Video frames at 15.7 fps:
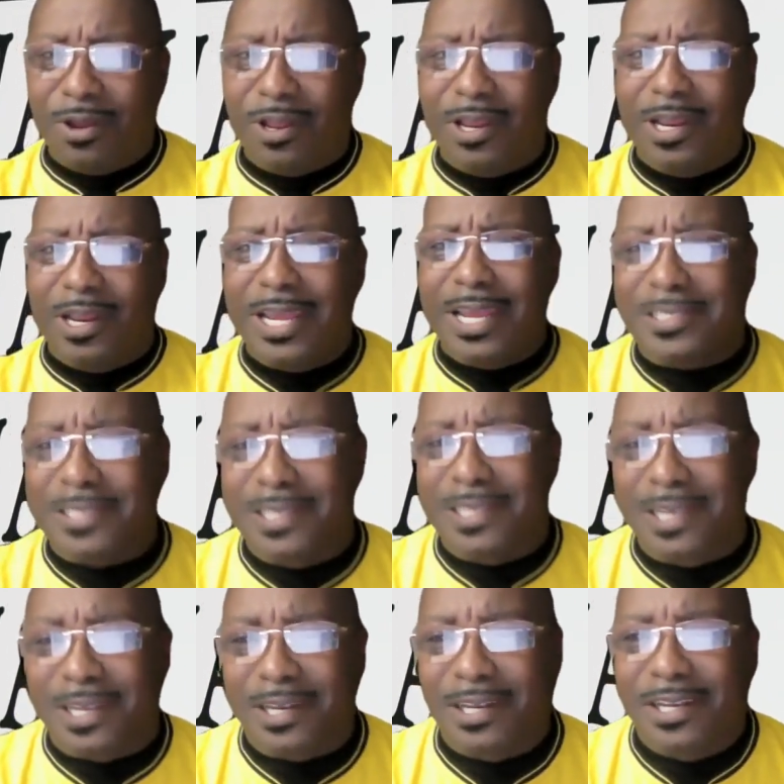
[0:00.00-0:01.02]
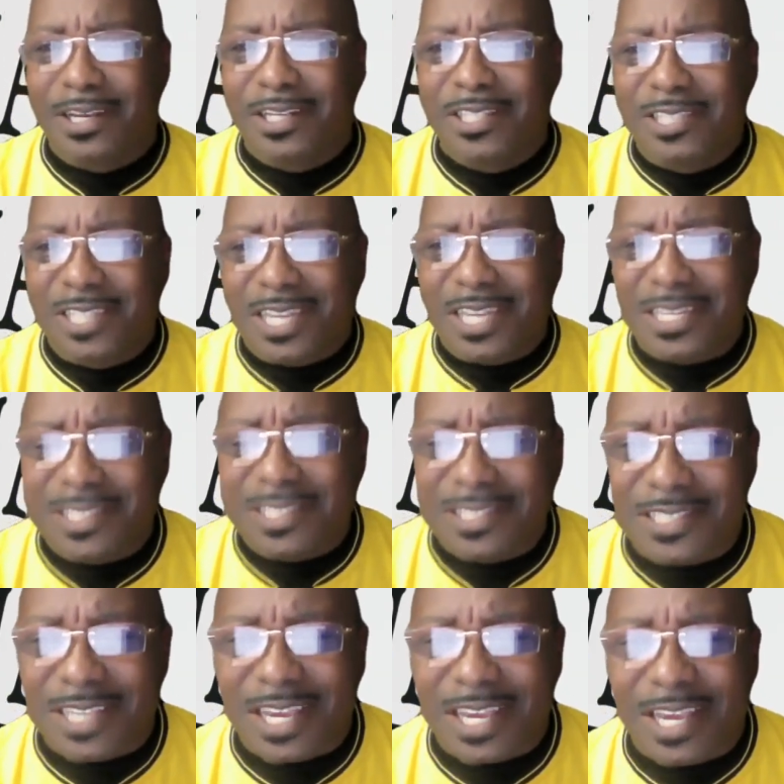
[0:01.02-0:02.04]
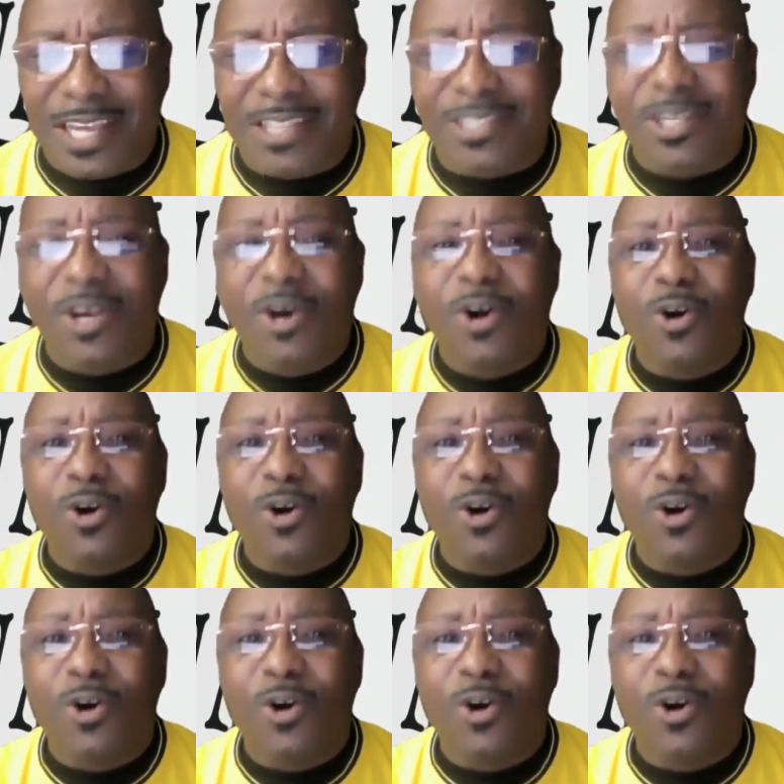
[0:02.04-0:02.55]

Listen, Jesus says,